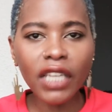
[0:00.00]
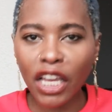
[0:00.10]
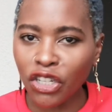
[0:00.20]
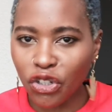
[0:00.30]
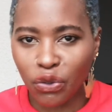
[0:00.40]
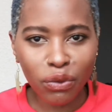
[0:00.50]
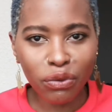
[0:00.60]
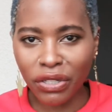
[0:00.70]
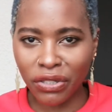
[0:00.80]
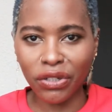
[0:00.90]
and you
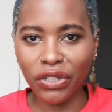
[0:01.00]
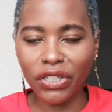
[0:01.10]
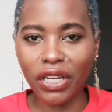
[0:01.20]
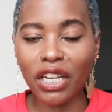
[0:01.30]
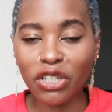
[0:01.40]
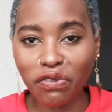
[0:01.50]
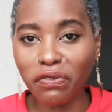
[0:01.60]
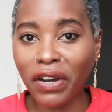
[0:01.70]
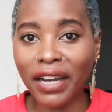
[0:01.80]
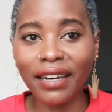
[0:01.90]
research it and you
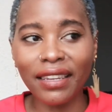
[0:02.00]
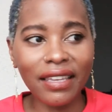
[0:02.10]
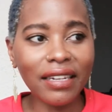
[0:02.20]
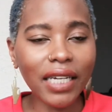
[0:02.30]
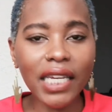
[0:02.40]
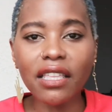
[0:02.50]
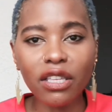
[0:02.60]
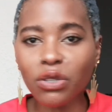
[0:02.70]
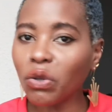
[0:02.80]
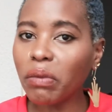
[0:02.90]
find that like
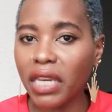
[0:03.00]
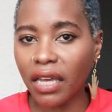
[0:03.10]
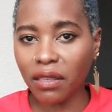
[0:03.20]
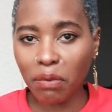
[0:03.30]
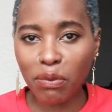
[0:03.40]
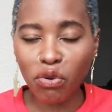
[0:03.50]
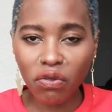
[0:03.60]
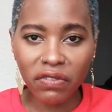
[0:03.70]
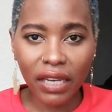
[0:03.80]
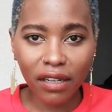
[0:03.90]
there's so many other people
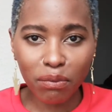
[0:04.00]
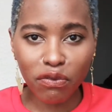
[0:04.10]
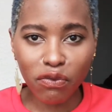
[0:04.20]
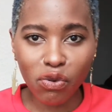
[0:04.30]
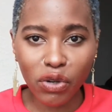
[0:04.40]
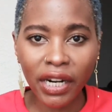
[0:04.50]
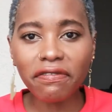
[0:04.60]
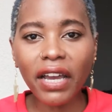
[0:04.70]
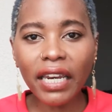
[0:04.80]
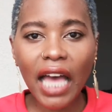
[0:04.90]
who've done it before.
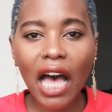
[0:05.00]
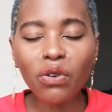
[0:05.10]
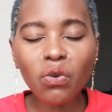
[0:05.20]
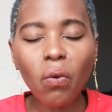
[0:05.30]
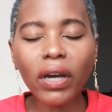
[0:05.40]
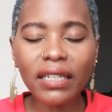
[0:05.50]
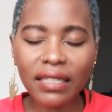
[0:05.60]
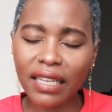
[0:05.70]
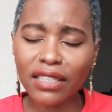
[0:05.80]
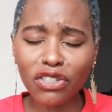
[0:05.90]
Find out what
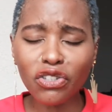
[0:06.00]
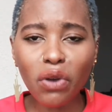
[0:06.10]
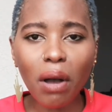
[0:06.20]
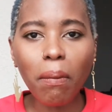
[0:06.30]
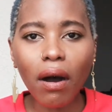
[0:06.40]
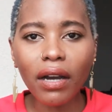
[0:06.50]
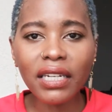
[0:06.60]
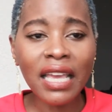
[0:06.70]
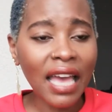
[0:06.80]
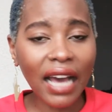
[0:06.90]
sets you apart.
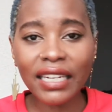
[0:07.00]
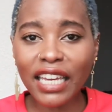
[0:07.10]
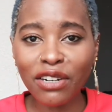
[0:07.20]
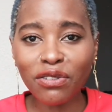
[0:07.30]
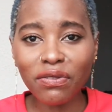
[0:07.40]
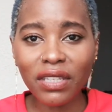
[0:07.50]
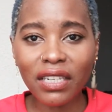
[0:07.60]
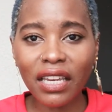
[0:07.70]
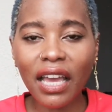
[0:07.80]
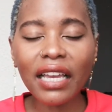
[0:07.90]
At the end of the
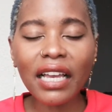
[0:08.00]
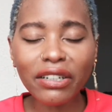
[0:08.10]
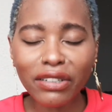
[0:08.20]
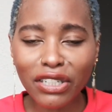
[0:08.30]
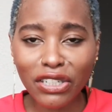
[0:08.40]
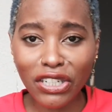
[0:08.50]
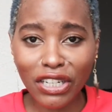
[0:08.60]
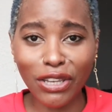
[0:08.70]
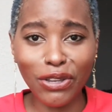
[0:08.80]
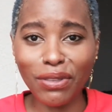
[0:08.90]
day, I guarantee
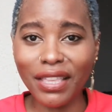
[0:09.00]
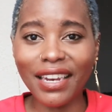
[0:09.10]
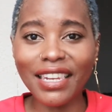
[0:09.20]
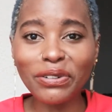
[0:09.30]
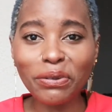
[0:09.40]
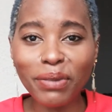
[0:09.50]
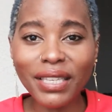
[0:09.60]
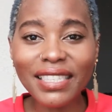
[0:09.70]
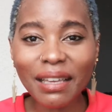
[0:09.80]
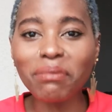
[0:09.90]
you that there will be
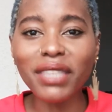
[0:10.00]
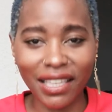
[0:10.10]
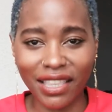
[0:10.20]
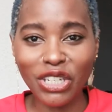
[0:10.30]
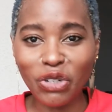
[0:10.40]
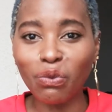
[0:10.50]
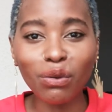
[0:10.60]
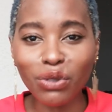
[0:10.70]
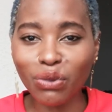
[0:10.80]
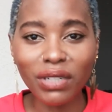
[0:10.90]
something that you will
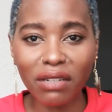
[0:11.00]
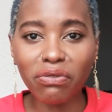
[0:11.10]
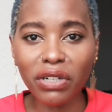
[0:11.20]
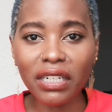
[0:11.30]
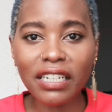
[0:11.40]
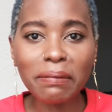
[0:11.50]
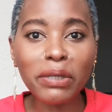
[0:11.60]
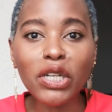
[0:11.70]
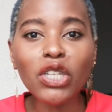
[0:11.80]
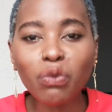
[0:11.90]
do differently,
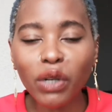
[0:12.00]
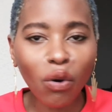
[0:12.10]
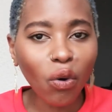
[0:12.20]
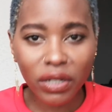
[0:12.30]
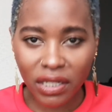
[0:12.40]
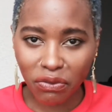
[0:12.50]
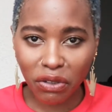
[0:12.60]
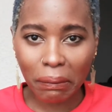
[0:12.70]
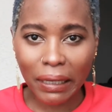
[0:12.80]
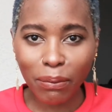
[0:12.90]
because we're all
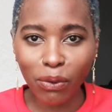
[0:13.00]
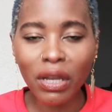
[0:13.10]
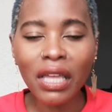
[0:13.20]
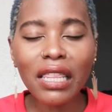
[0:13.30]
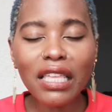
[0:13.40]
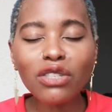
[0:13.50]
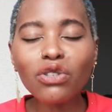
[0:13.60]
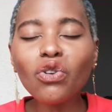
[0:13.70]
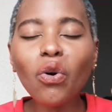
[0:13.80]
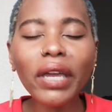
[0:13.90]
different people. There's
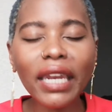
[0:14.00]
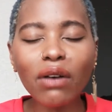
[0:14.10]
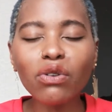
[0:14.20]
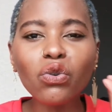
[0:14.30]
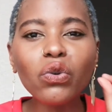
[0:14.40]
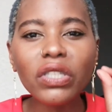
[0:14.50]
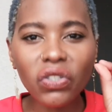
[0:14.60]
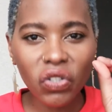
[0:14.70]
no one else who is